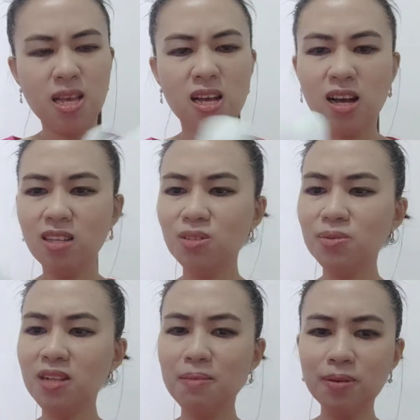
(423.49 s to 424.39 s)
Kaso
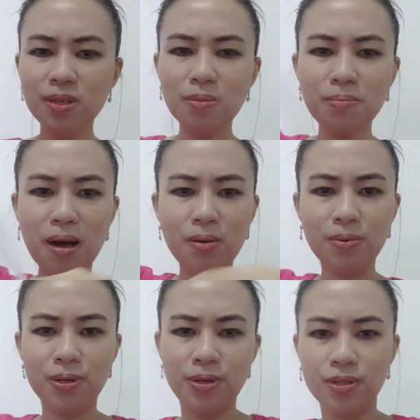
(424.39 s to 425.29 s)
wala pa siyang
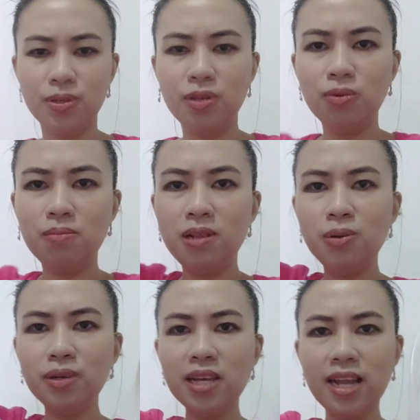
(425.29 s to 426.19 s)
power. So, it will be
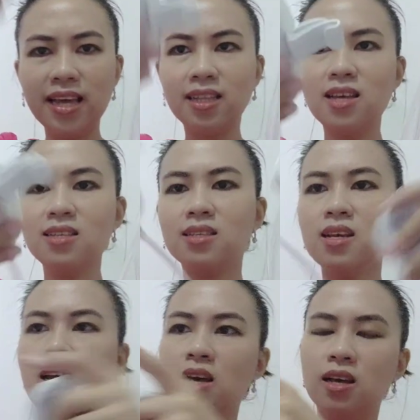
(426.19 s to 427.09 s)
looking like this.
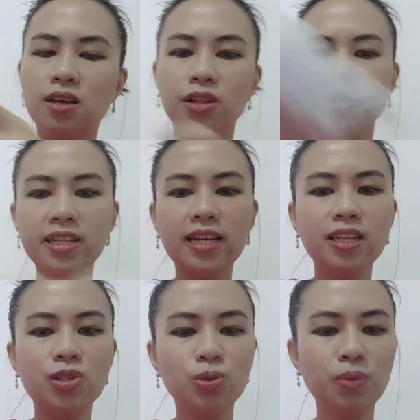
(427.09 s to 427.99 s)
We'll connect the
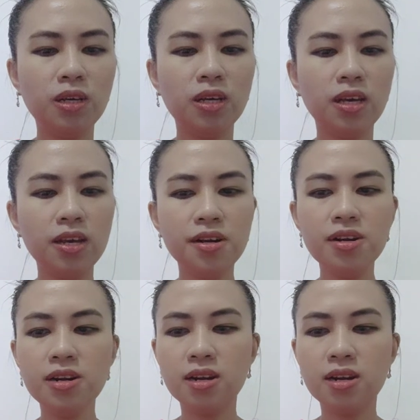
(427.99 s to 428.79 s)
tubing here.